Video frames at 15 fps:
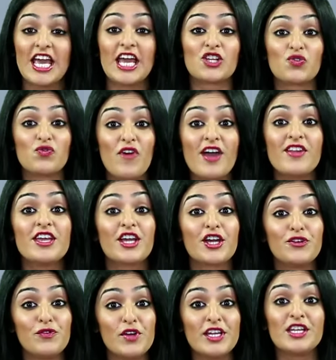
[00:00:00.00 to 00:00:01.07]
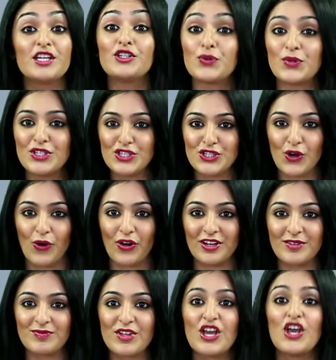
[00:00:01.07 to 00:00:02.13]
It's very convenient to install.
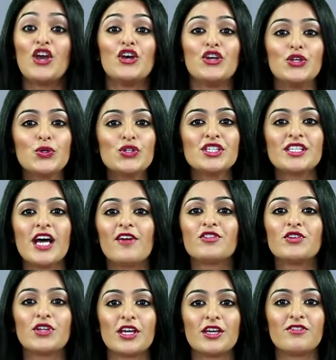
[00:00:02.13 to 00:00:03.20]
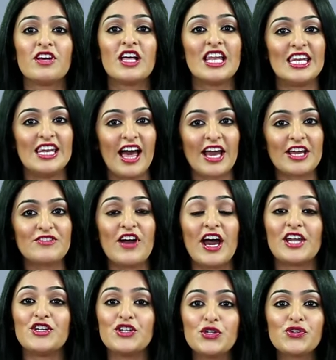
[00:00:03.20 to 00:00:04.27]
You just have to give live
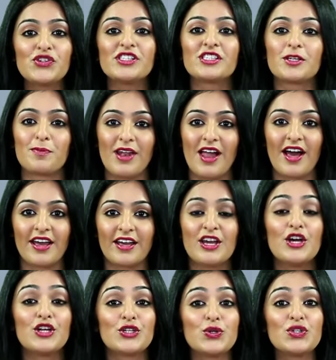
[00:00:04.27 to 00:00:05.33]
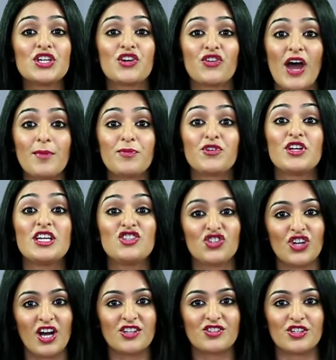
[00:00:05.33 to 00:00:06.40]
and neutral supply to the Crabtree
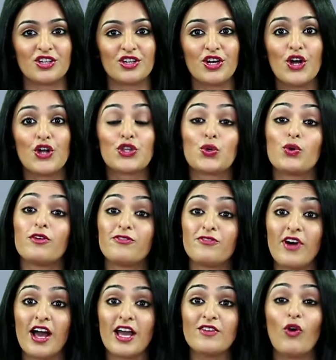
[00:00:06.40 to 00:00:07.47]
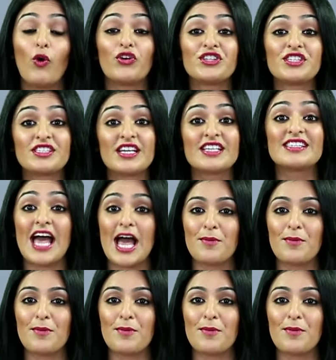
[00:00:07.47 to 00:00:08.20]
charger through a five or six